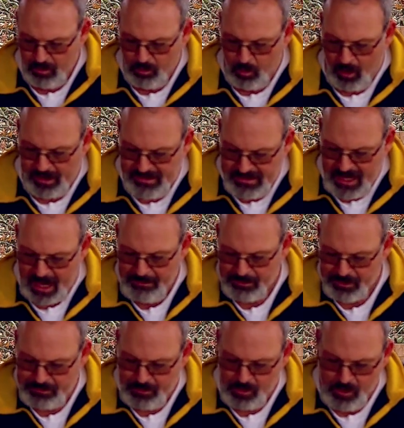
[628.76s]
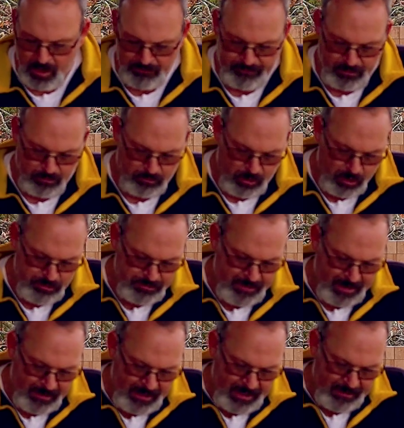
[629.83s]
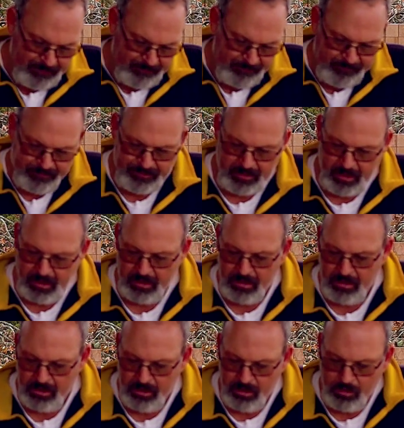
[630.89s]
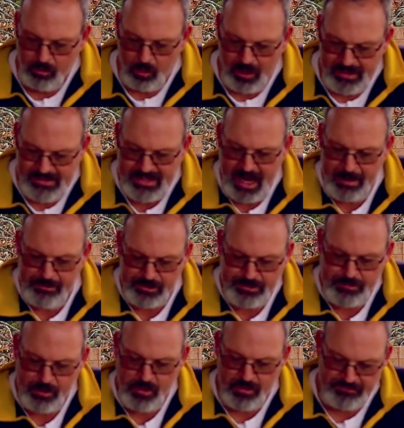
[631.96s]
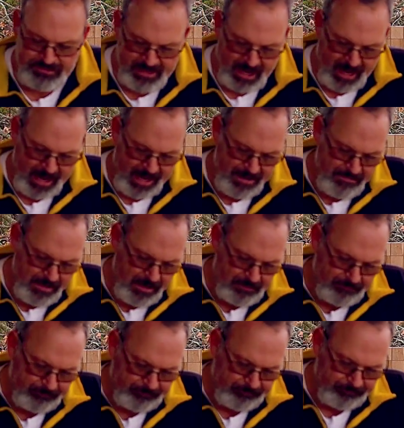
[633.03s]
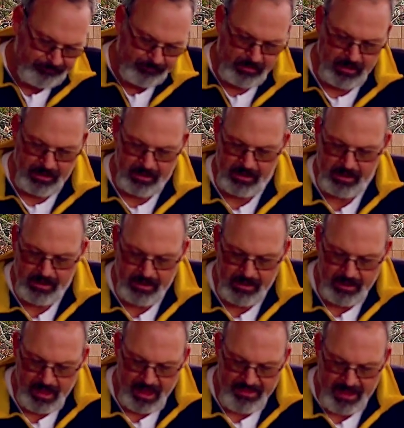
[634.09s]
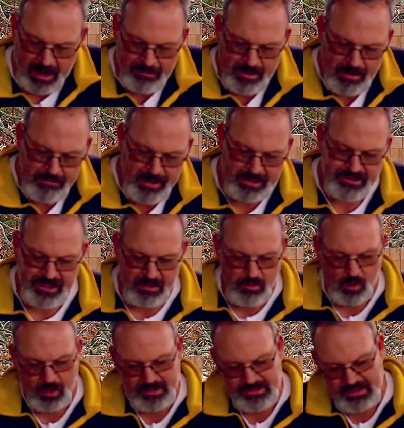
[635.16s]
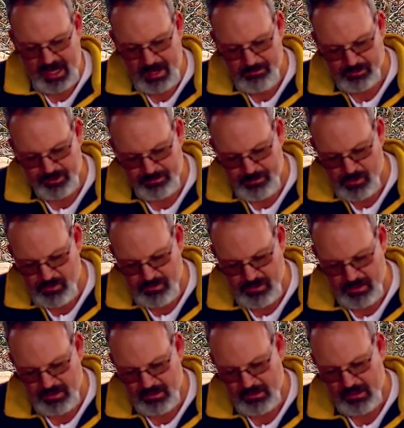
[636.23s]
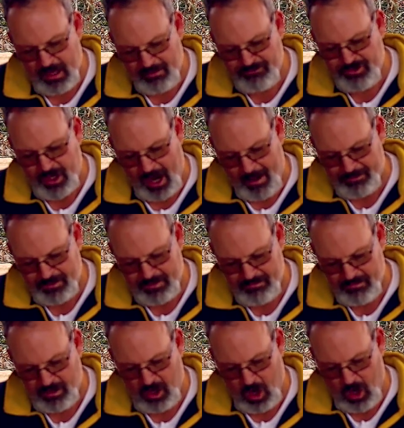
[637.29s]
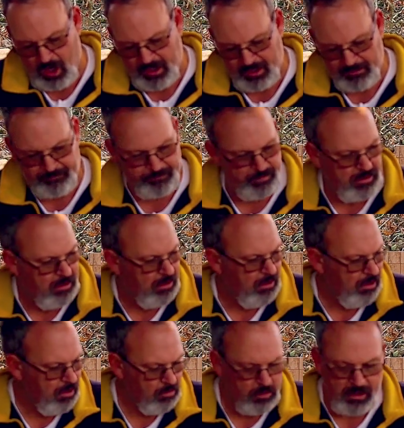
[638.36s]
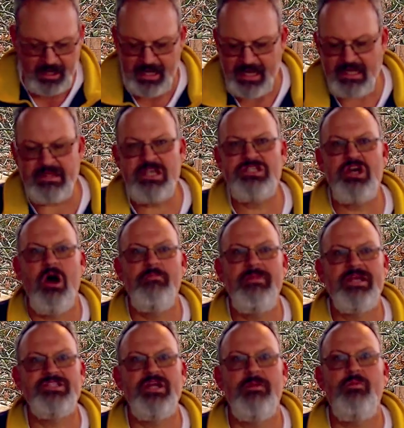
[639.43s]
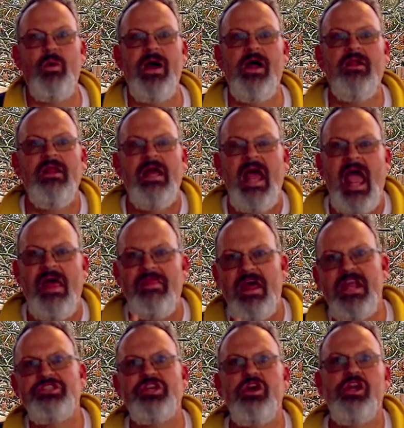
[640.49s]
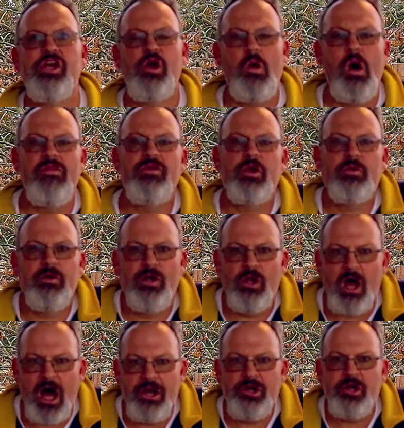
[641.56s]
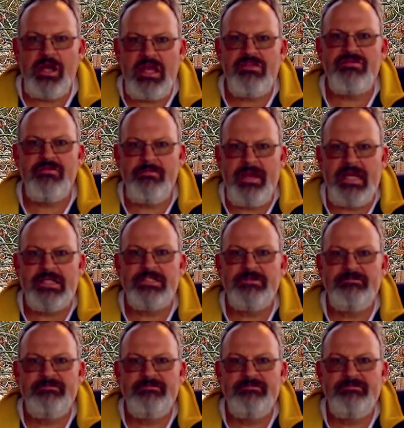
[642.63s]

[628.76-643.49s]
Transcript: 1 tablespoon of rosemary, 1 tablespoon of thyme, and then I'm gonna mix in 1 tablespoon of chopped garlic. We're gonna get this all mixed up well, and then it's gonna go on the grill underneath the meat.